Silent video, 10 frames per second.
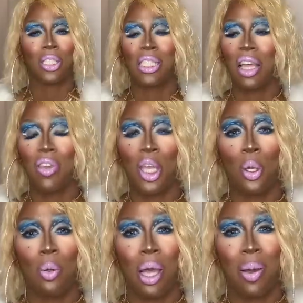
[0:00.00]
Girl, she's giving
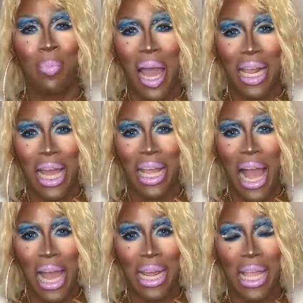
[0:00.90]
you body,
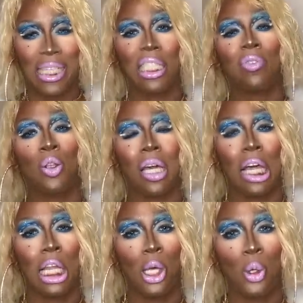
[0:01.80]
yaddy, yaddy. She's giving you
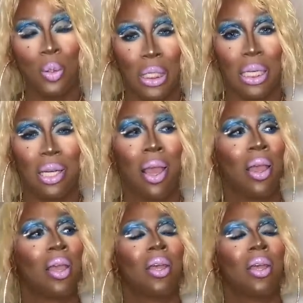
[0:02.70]
the illusion.